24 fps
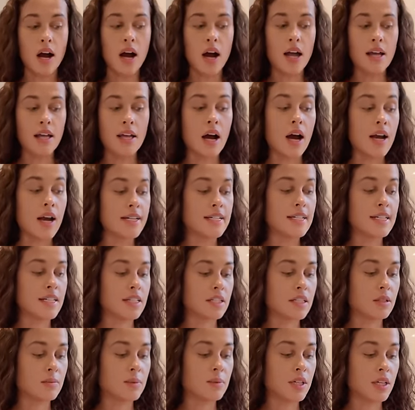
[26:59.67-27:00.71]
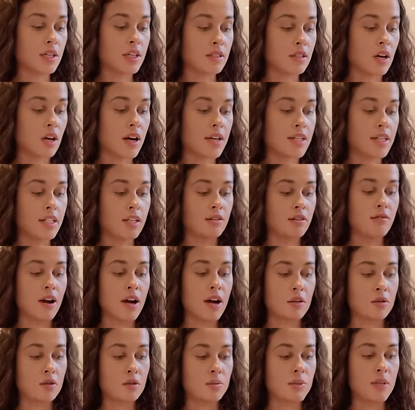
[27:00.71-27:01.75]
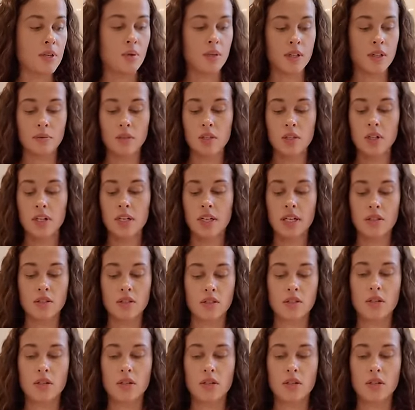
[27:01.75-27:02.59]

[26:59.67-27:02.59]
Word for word: I, I need it to be tidy around me when I'm cooking.